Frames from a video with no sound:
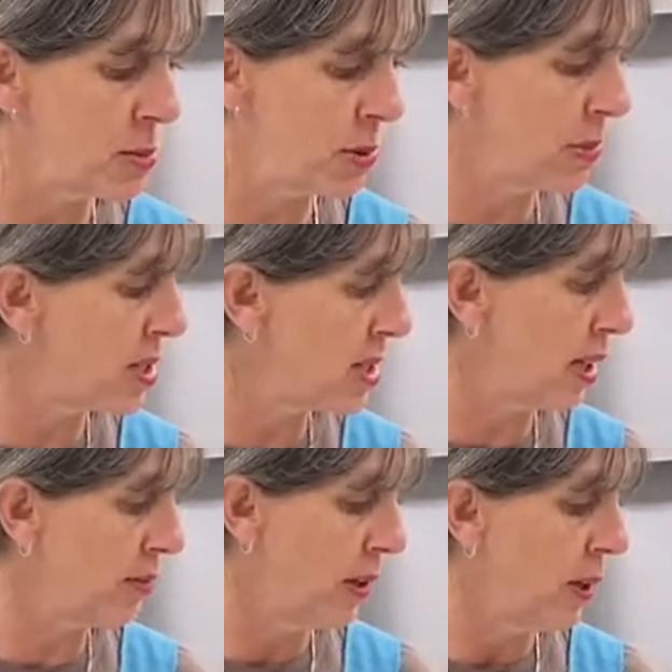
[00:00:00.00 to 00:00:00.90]
with myself.
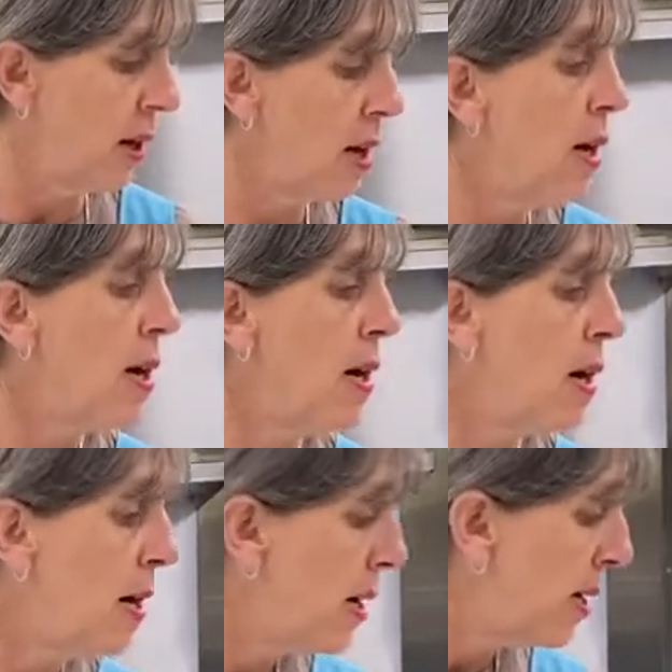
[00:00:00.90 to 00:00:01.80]

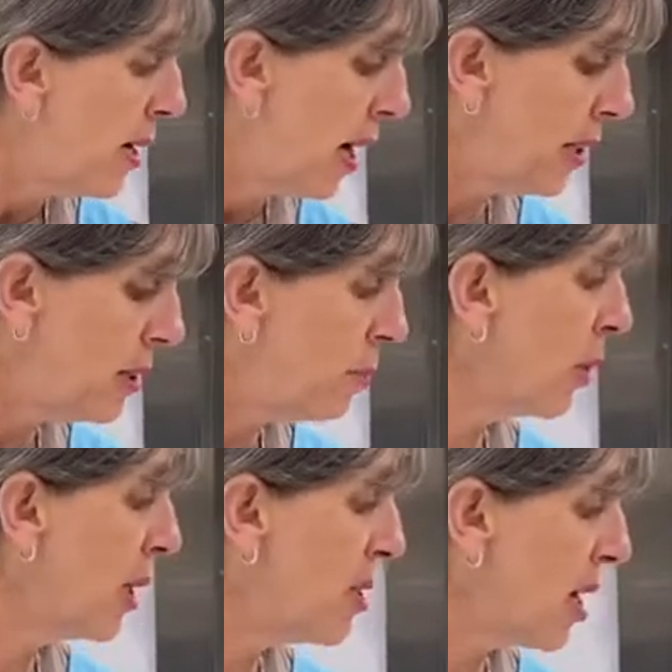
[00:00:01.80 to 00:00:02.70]
I didn't
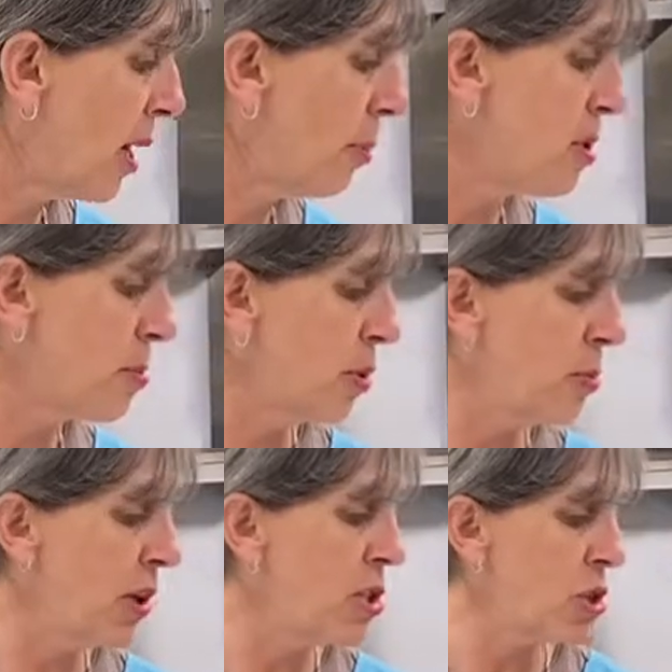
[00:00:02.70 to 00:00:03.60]
bring a tablespoon
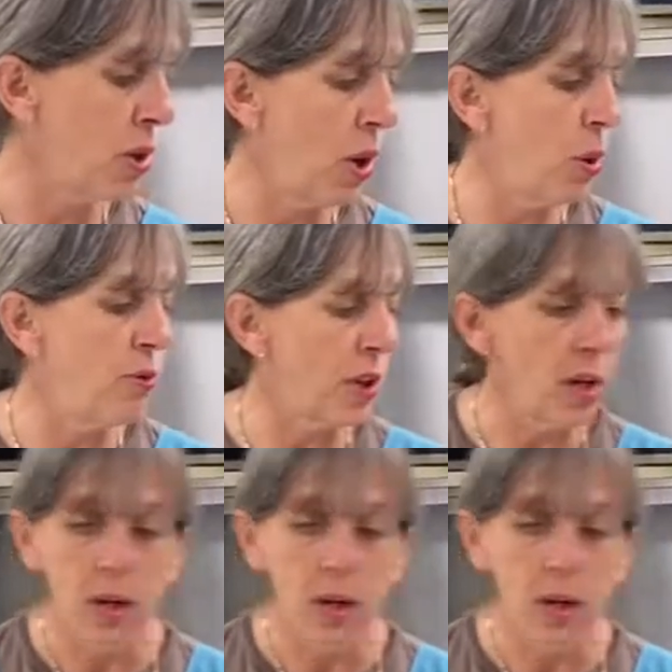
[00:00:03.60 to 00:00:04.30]
measure over.